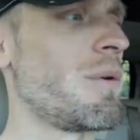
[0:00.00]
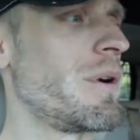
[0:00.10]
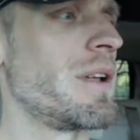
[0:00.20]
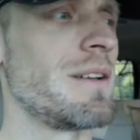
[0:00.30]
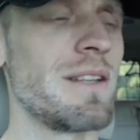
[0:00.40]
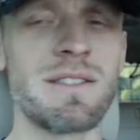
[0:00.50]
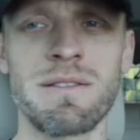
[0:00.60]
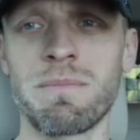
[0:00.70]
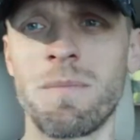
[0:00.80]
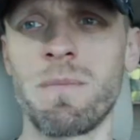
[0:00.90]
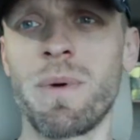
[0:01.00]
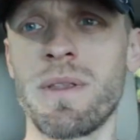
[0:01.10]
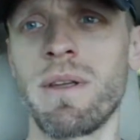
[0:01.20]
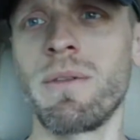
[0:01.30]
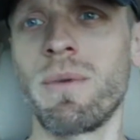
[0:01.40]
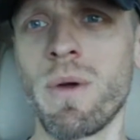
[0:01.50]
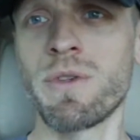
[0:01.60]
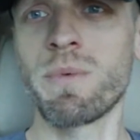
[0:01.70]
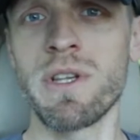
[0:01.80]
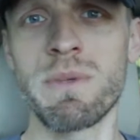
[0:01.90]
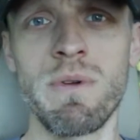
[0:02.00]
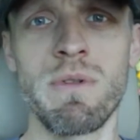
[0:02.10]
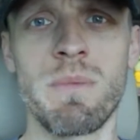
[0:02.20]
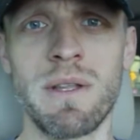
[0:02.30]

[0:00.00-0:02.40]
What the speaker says: 40, but the road's pretty smooth,